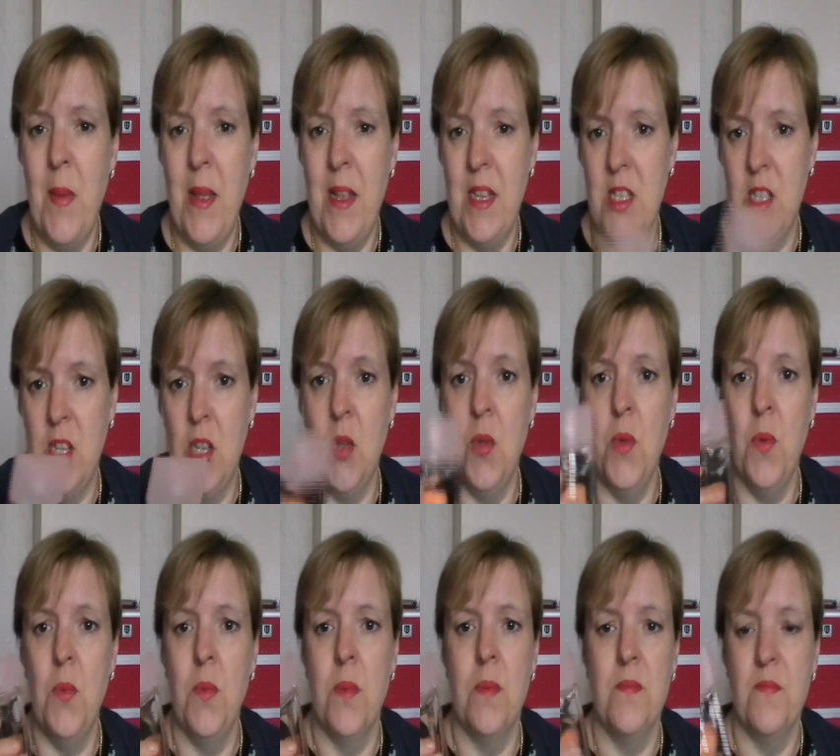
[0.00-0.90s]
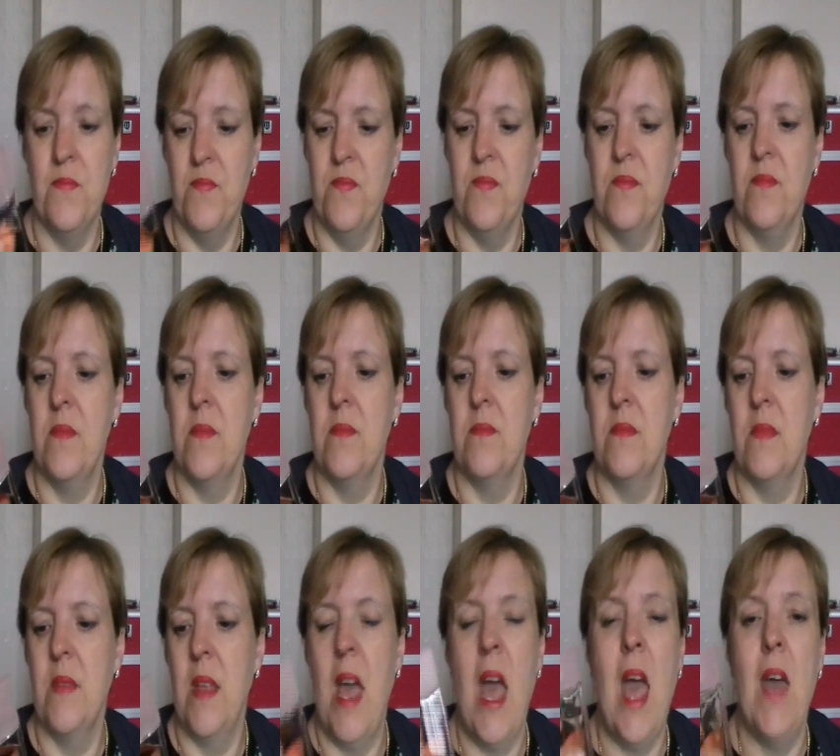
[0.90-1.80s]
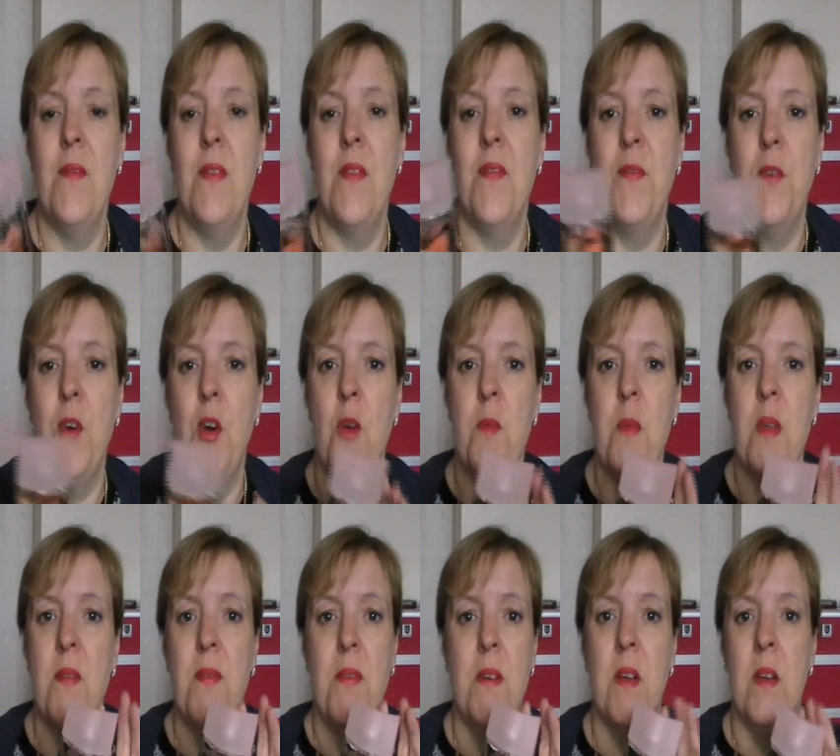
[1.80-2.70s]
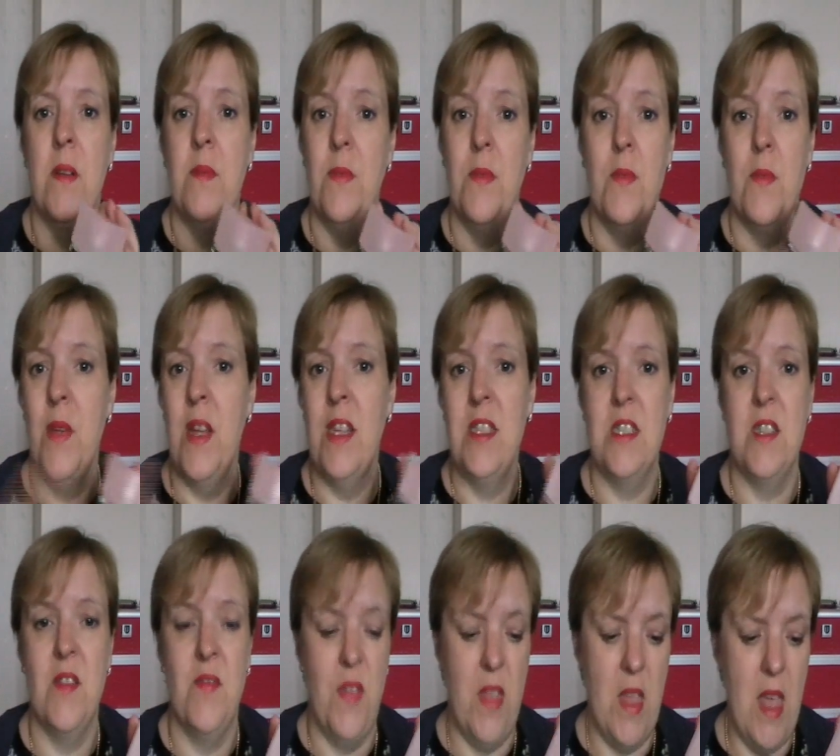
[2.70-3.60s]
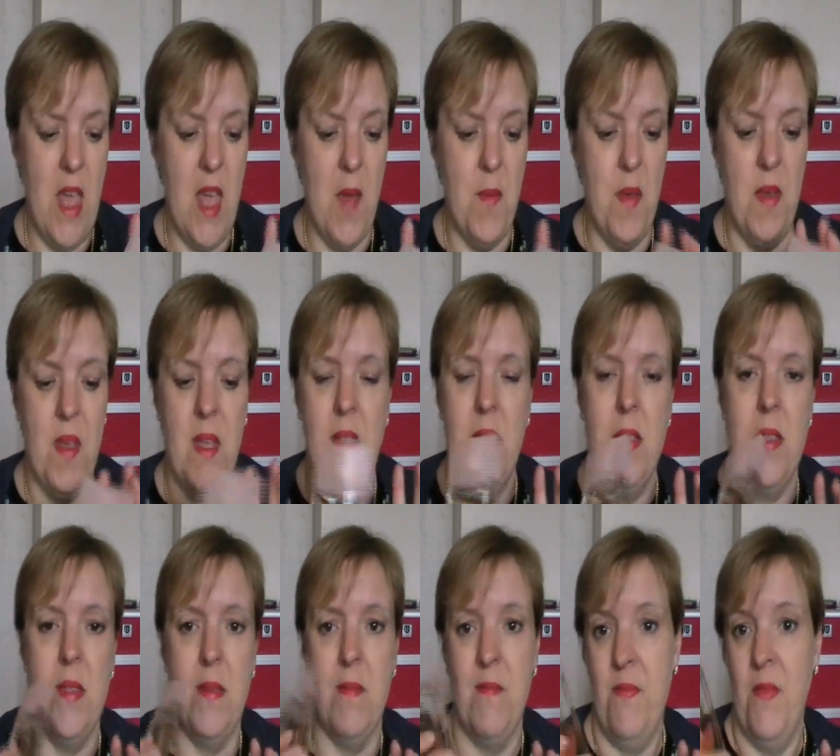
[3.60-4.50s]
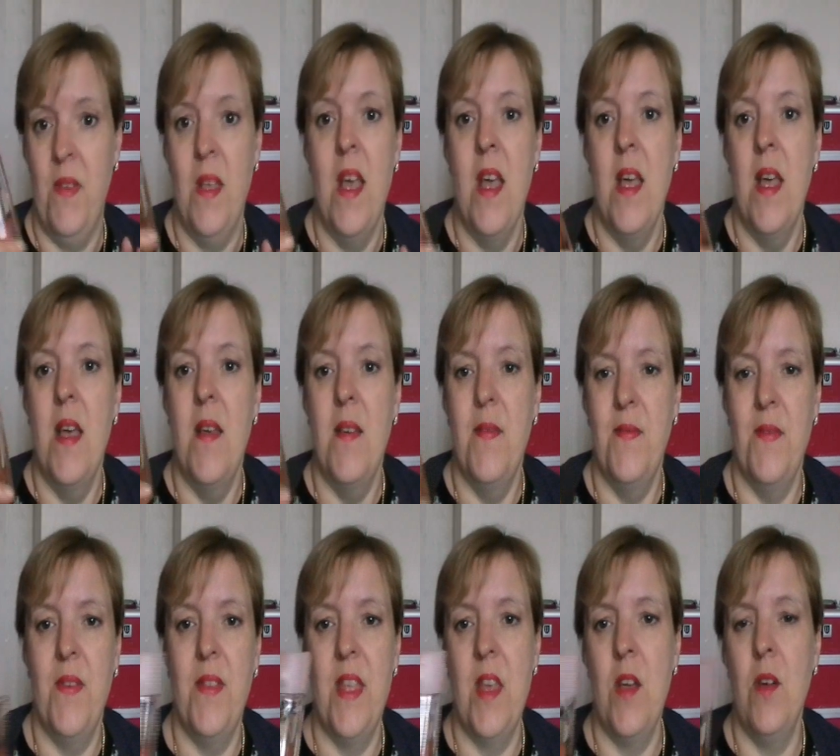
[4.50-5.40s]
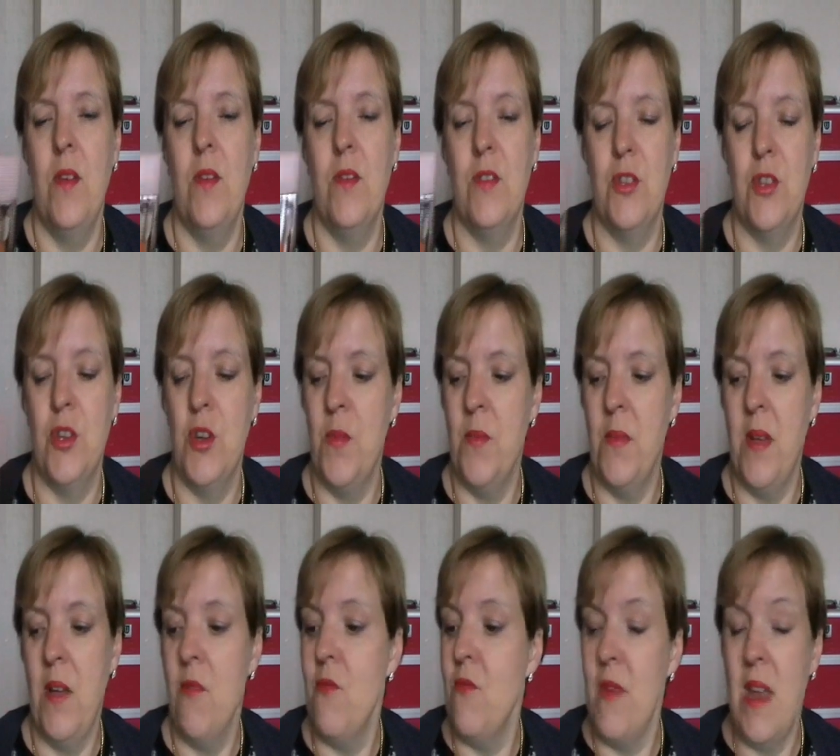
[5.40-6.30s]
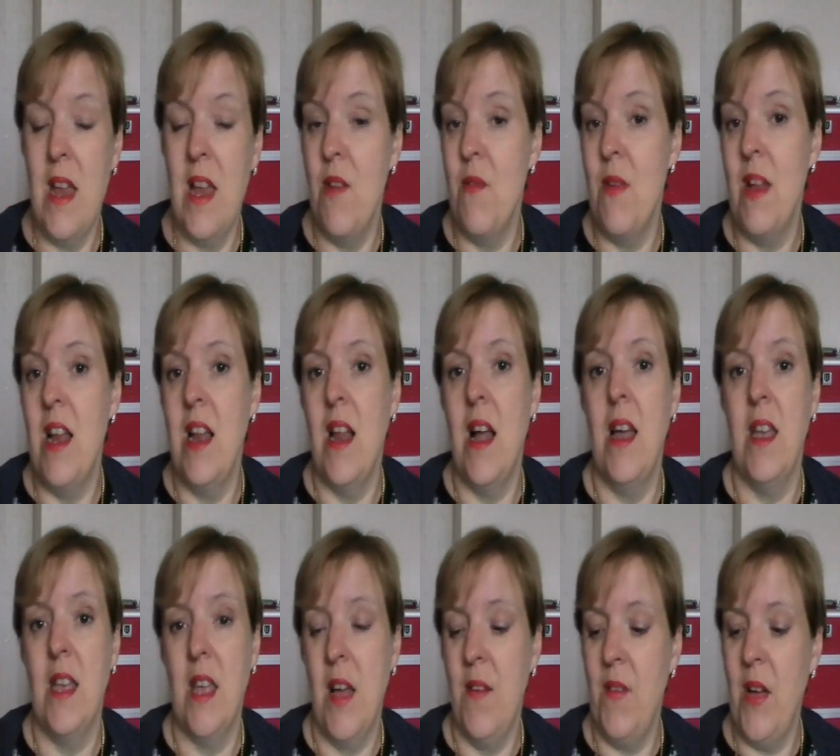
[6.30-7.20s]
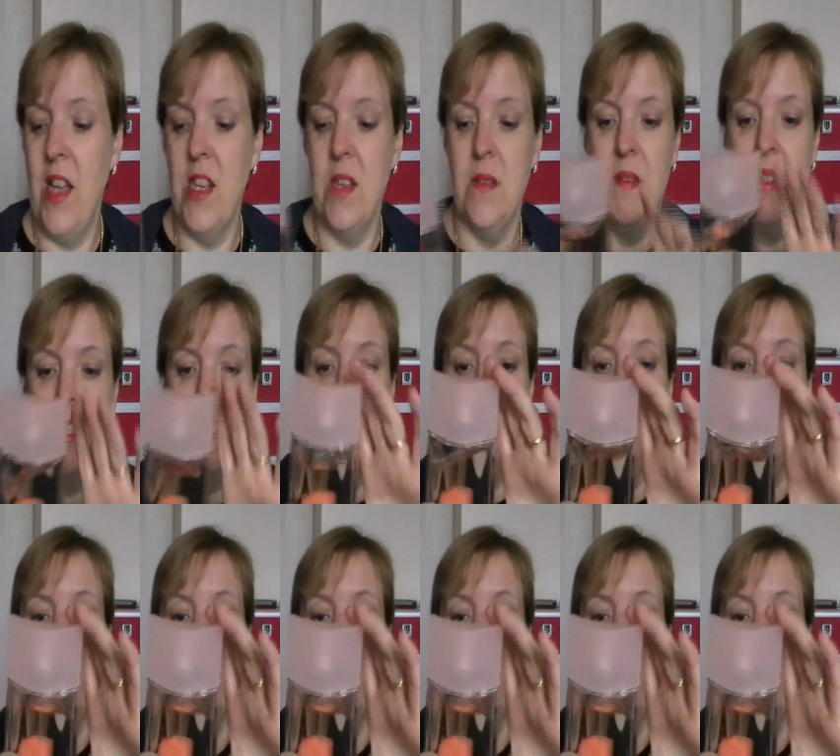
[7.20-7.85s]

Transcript: a bit too heavy for me for the rest of the year but in for the autumn I really really like it. I've, as